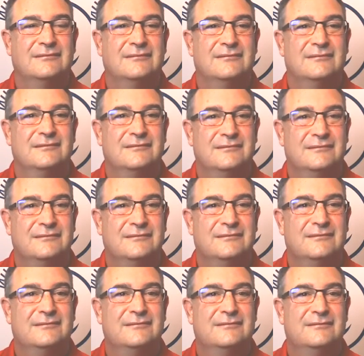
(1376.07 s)

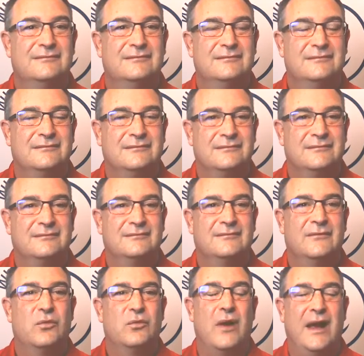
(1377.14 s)

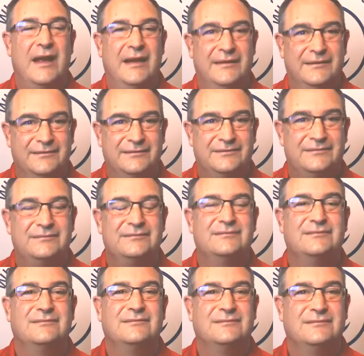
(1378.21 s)

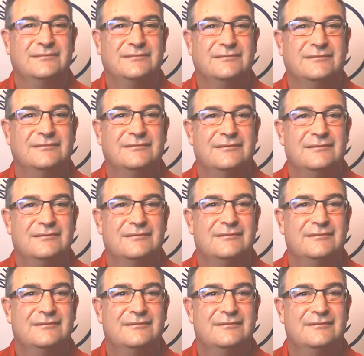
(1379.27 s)

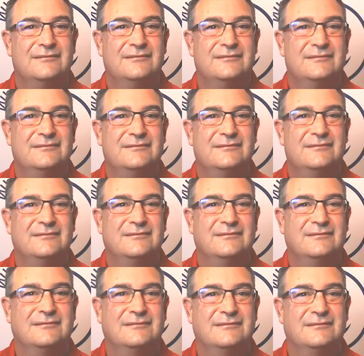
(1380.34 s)

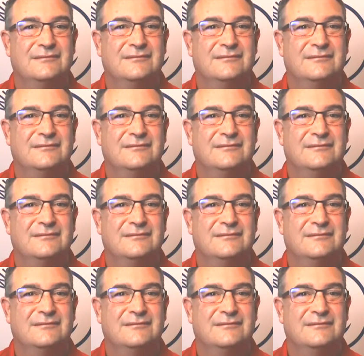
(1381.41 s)
[no speech]